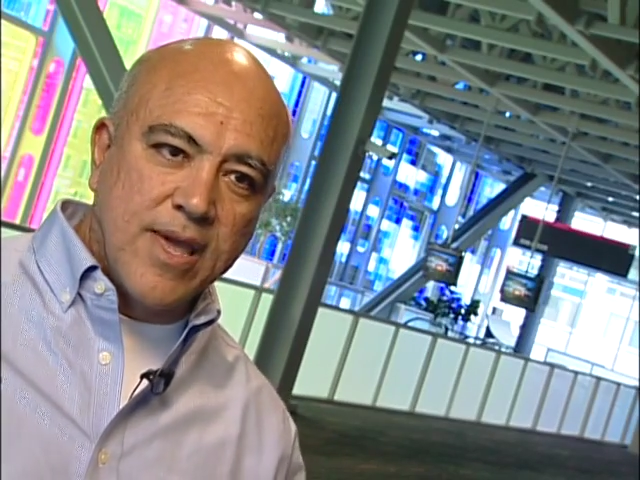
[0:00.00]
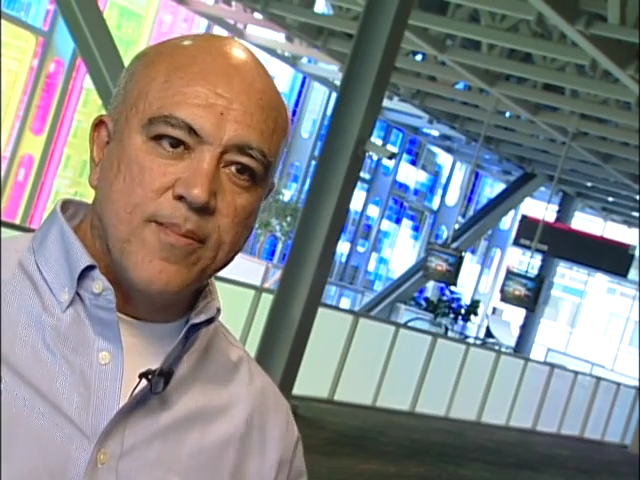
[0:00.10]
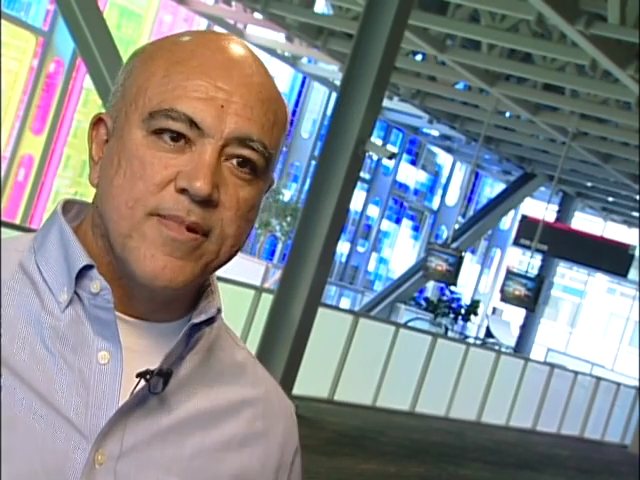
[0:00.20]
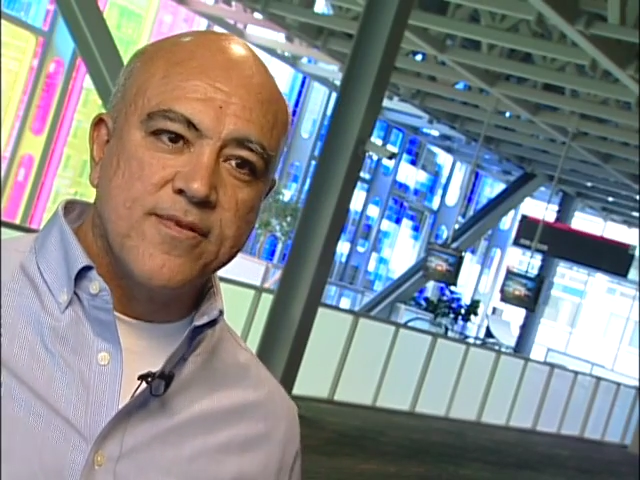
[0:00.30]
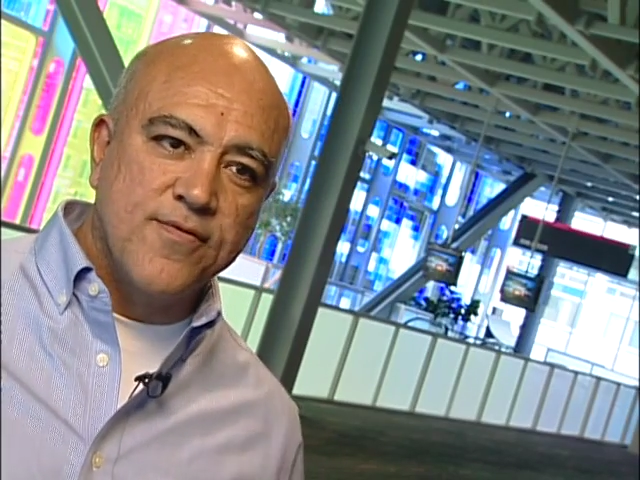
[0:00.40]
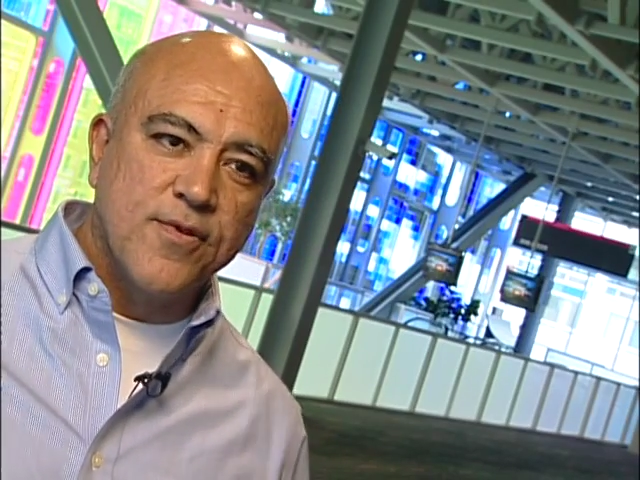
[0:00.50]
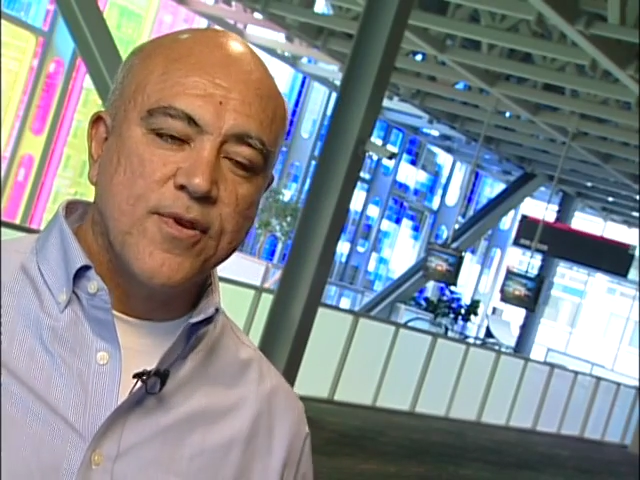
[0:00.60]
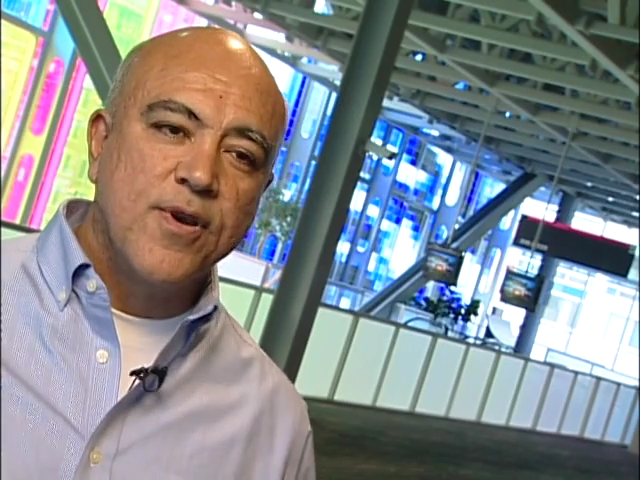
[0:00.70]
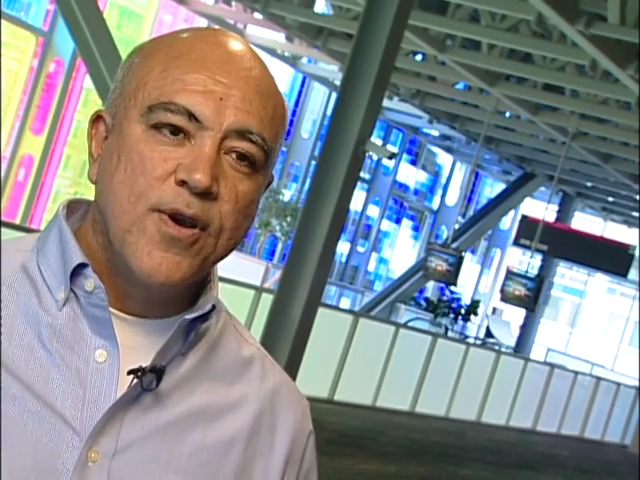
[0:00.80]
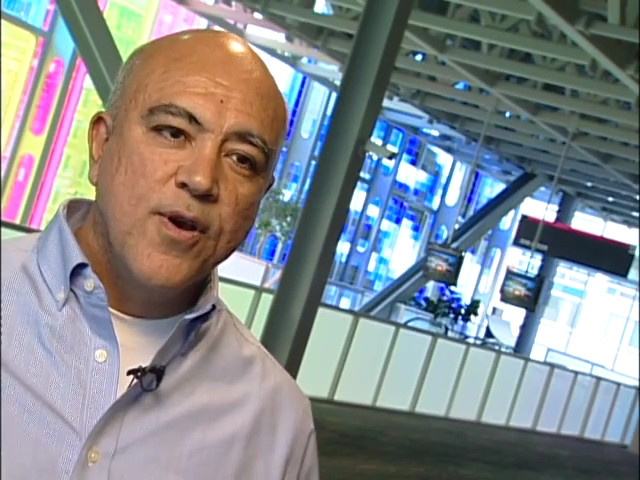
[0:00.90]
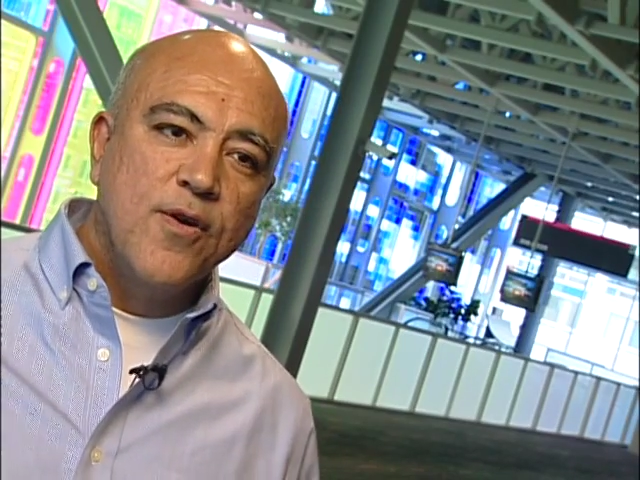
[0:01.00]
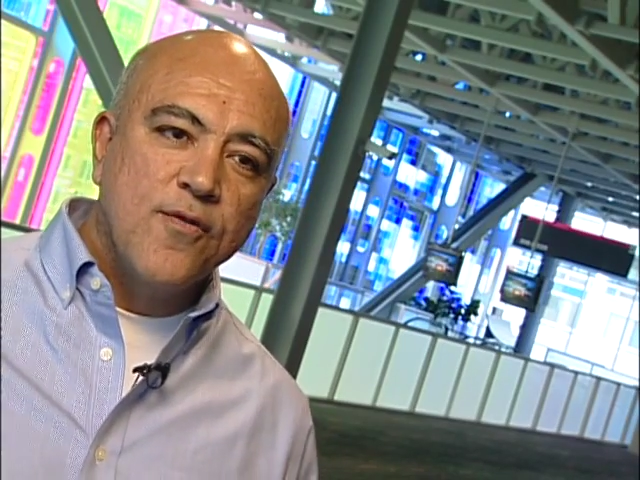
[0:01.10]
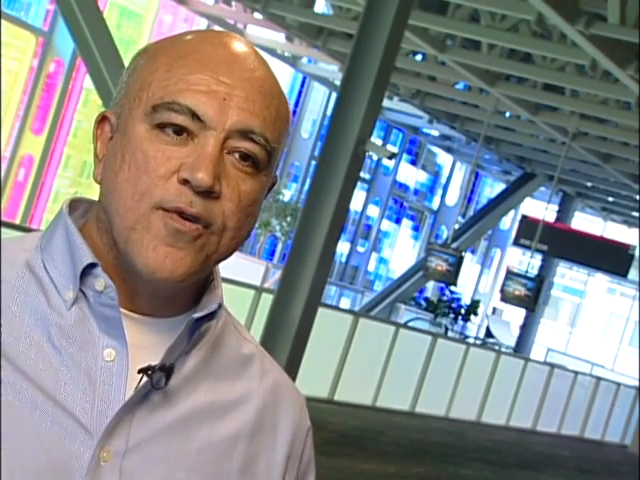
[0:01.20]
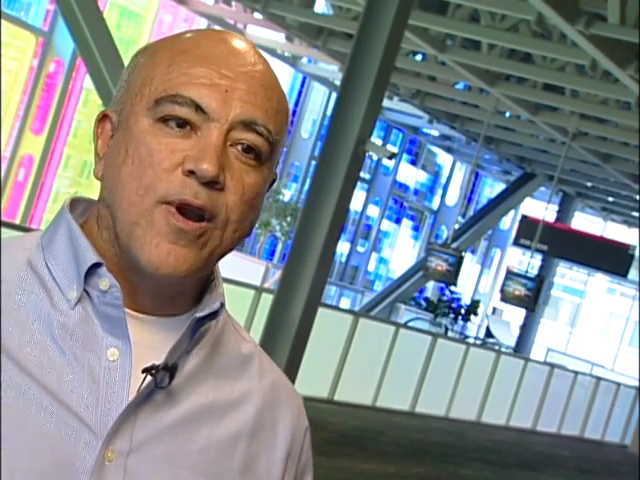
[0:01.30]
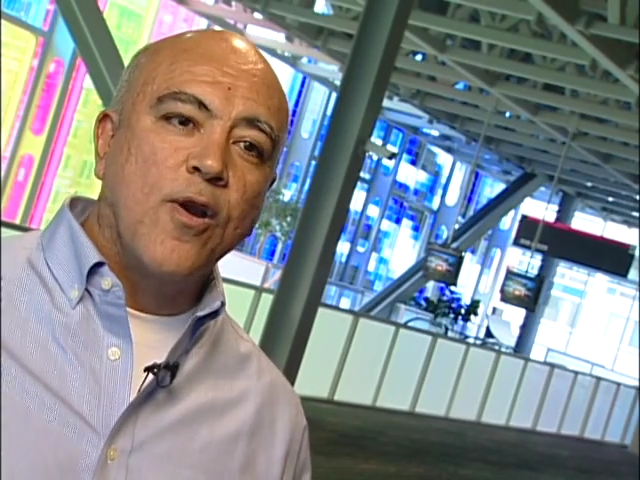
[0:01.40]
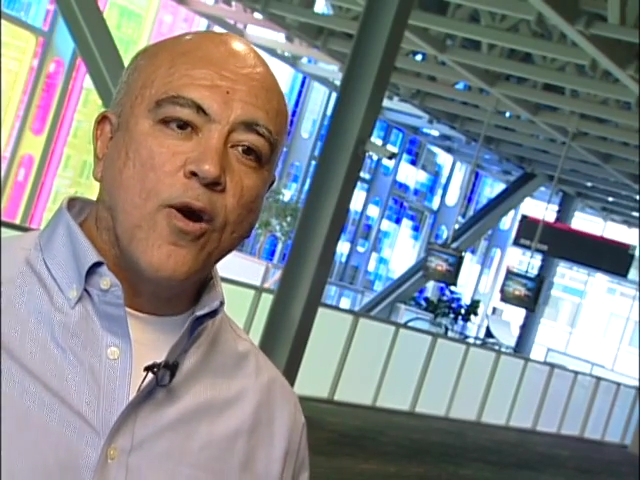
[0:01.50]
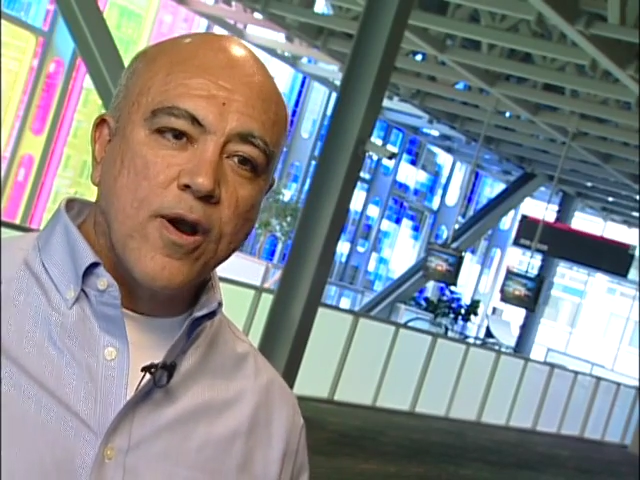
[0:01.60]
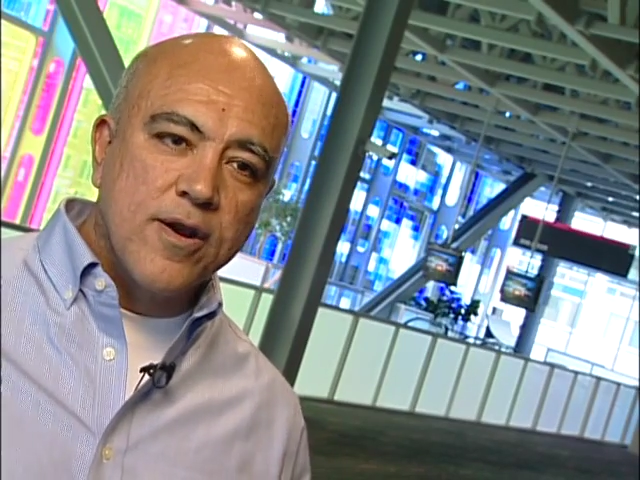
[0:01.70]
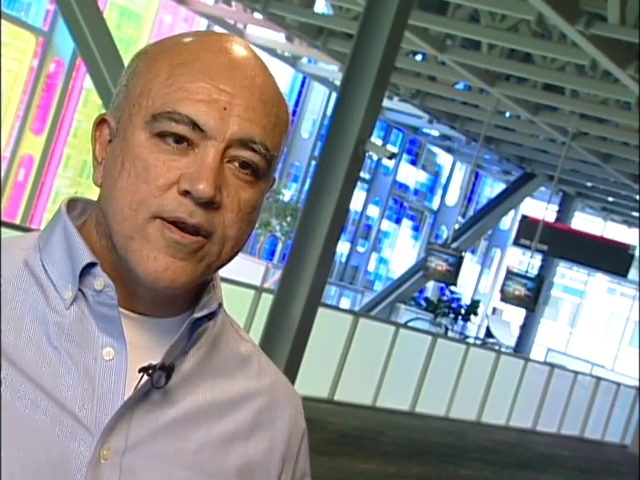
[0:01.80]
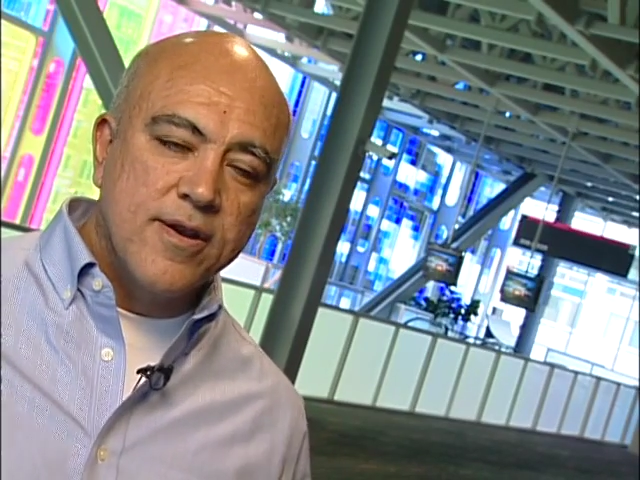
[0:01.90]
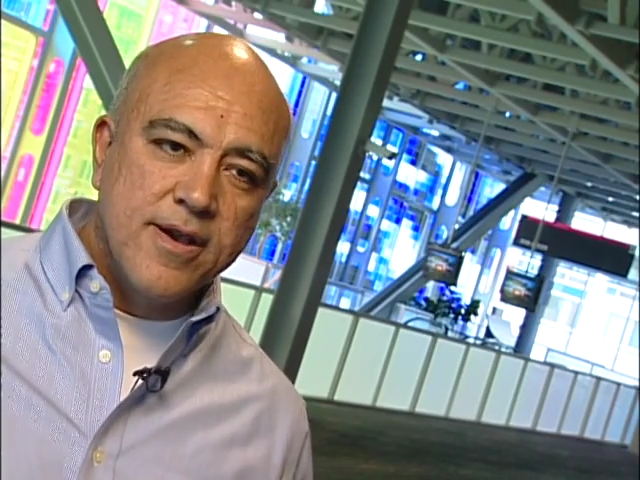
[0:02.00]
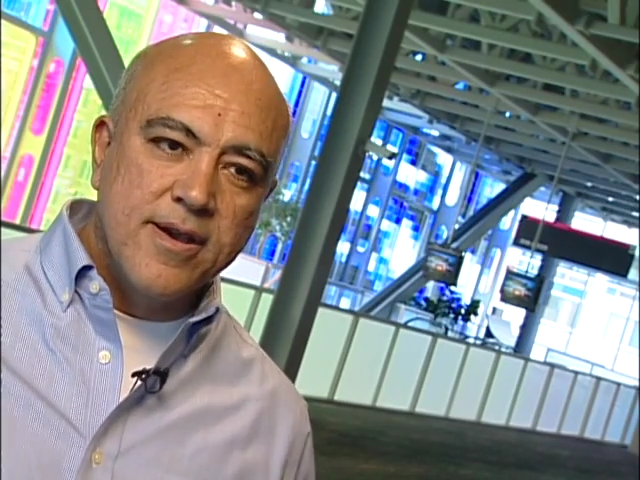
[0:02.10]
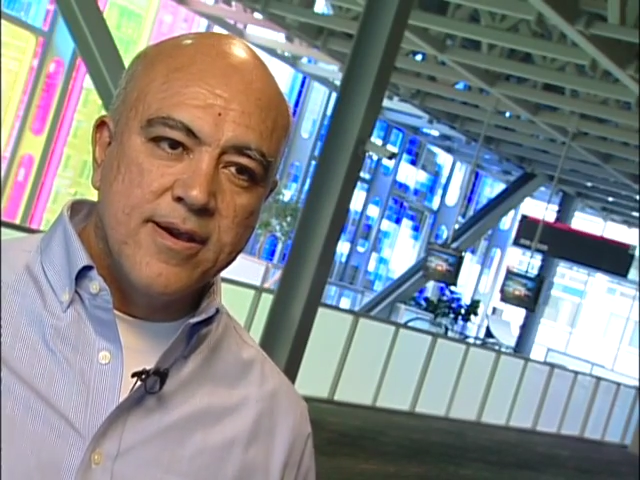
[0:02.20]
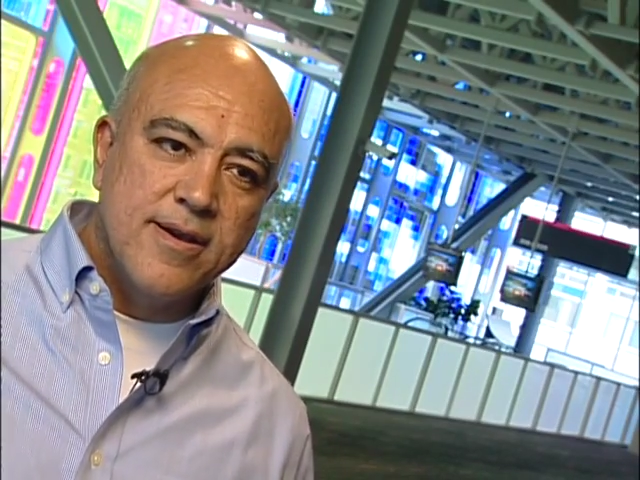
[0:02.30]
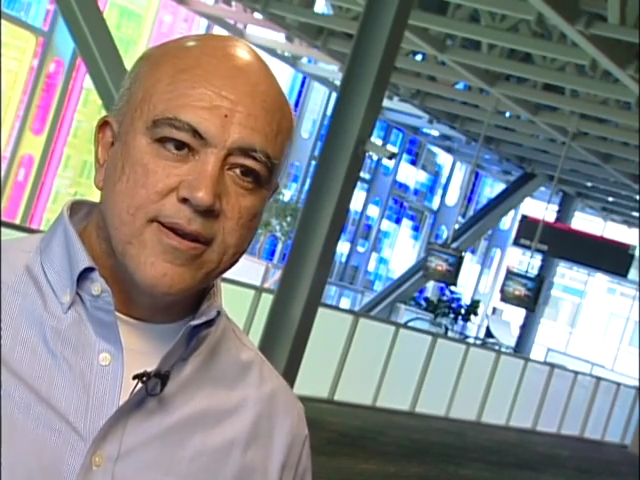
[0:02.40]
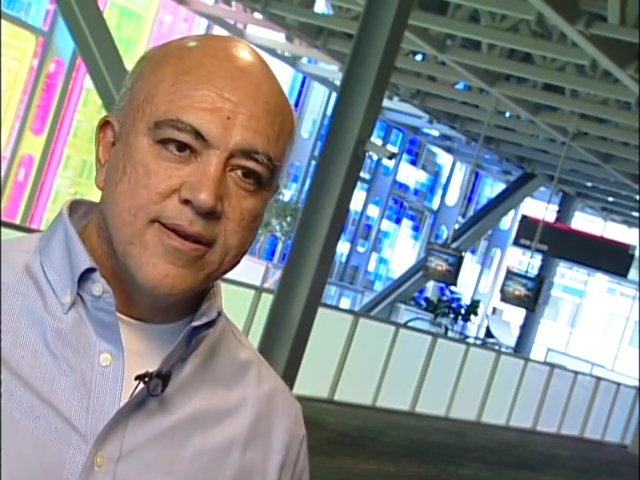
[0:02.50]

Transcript: keep it for a longer